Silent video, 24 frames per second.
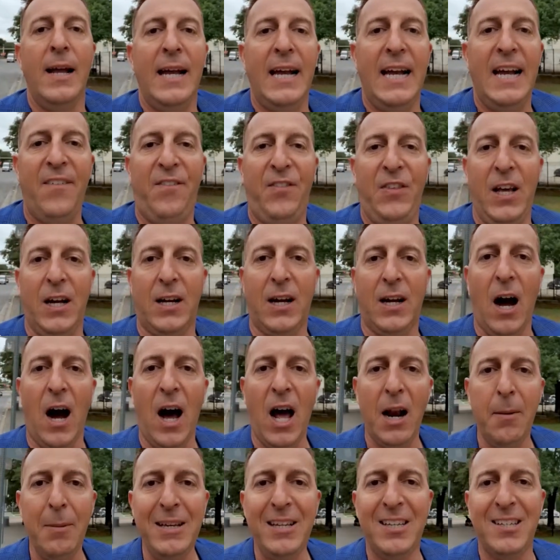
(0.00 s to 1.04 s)
If the
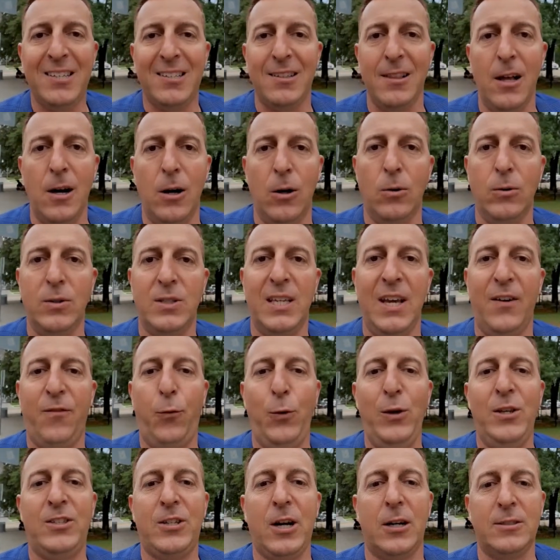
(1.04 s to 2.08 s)
economy slows, if we
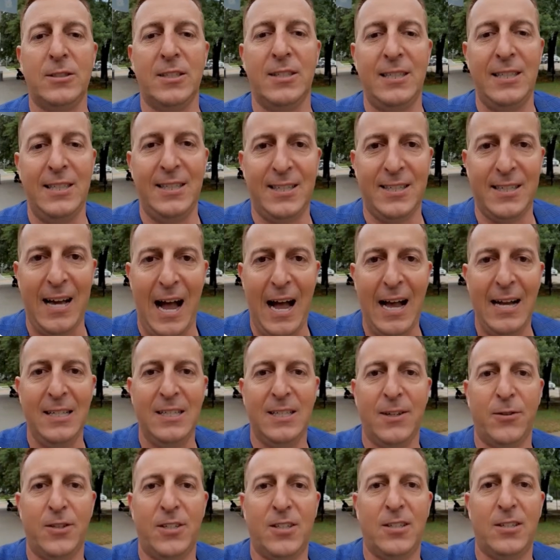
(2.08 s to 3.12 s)
start to see signs
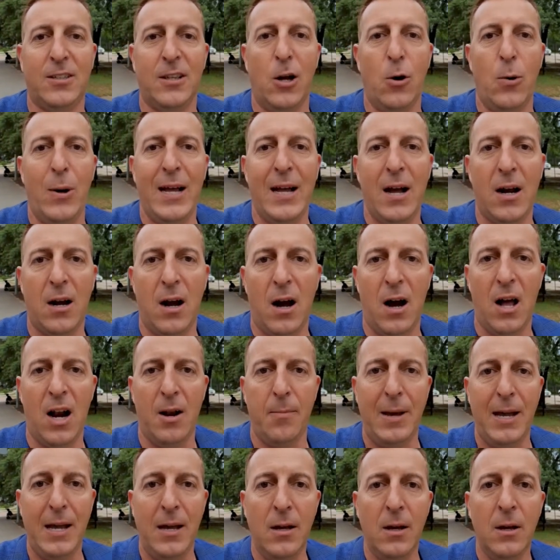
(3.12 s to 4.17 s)
of slowing
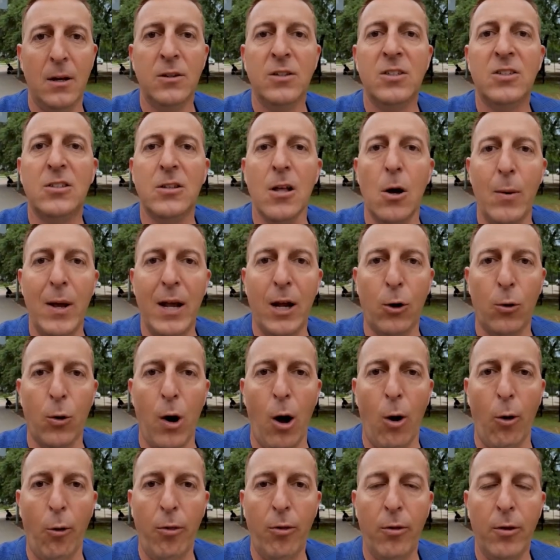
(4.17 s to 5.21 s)
economy, slowing
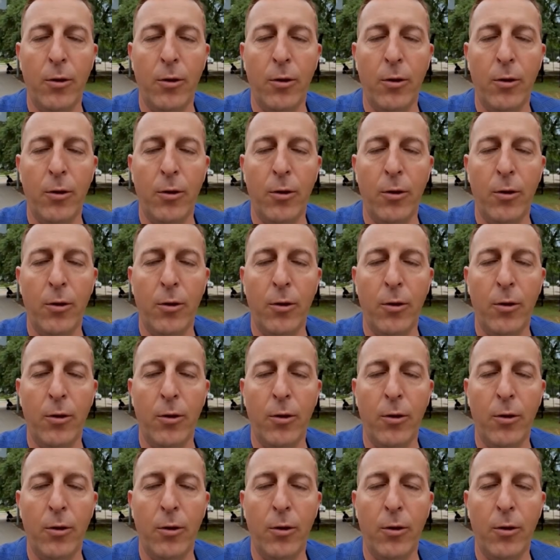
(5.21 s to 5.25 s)
growth,